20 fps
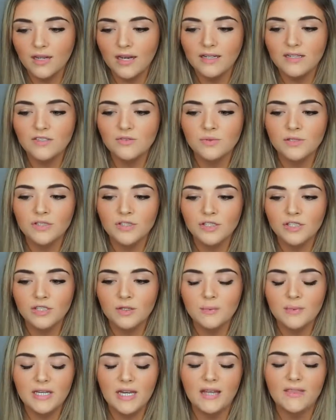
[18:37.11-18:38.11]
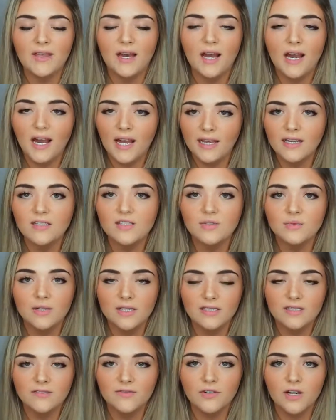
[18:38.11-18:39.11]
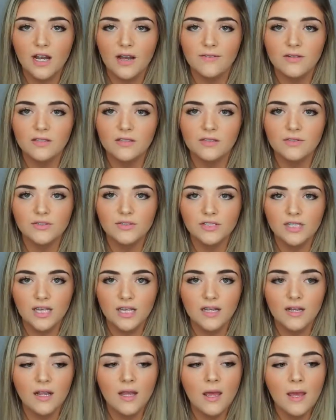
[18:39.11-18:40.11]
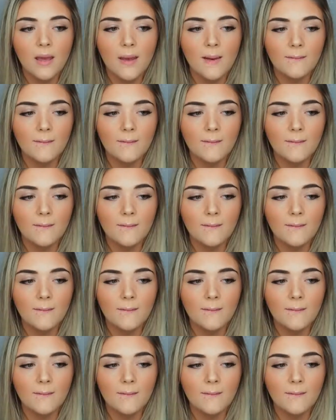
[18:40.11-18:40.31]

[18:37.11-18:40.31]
that is when you're gonna be at the highest risk for having loose skin